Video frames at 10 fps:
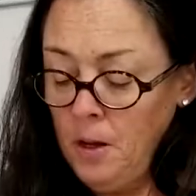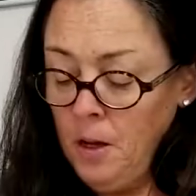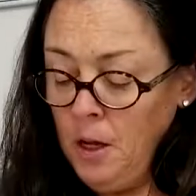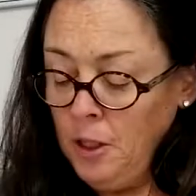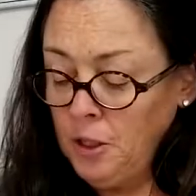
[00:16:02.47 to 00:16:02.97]

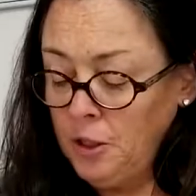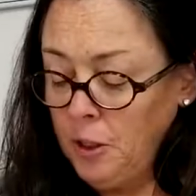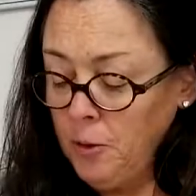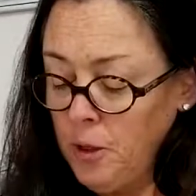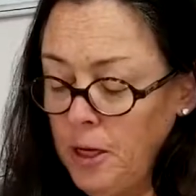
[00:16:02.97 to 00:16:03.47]

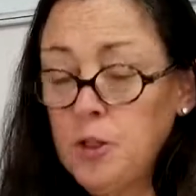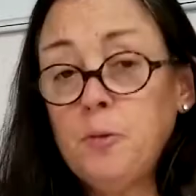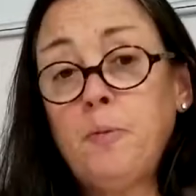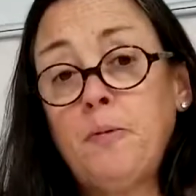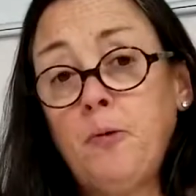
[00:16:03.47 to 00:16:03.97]
Sterilizer
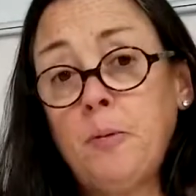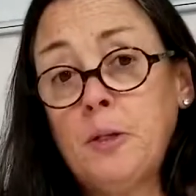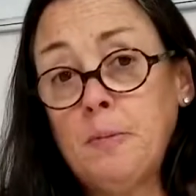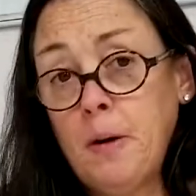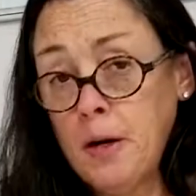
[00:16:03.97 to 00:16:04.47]

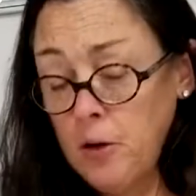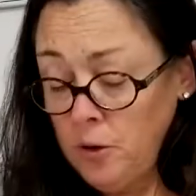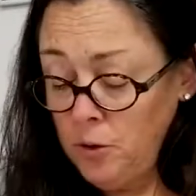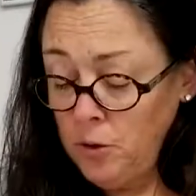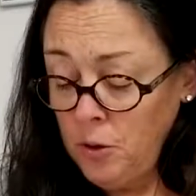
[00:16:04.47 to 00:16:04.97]
performance
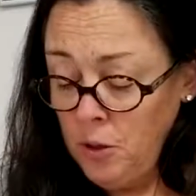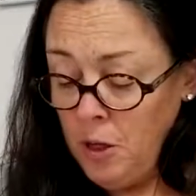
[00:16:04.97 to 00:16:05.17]
monitors.